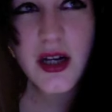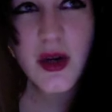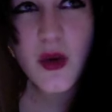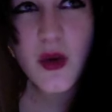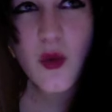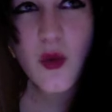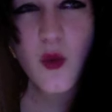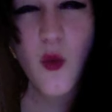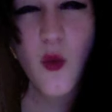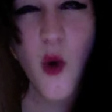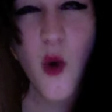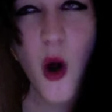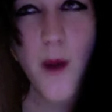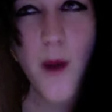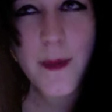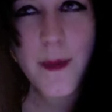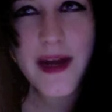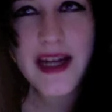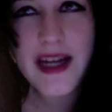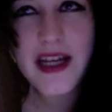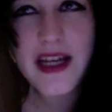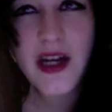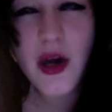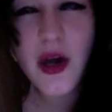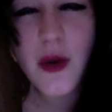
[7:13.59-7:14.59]
what am I
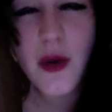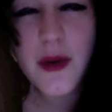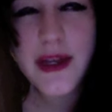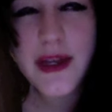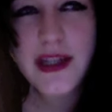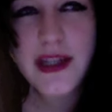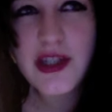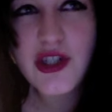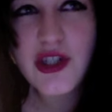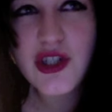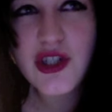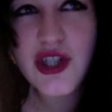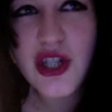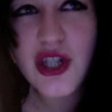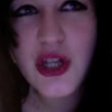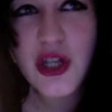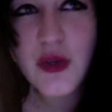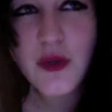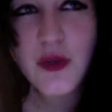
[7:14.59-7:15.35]
going to do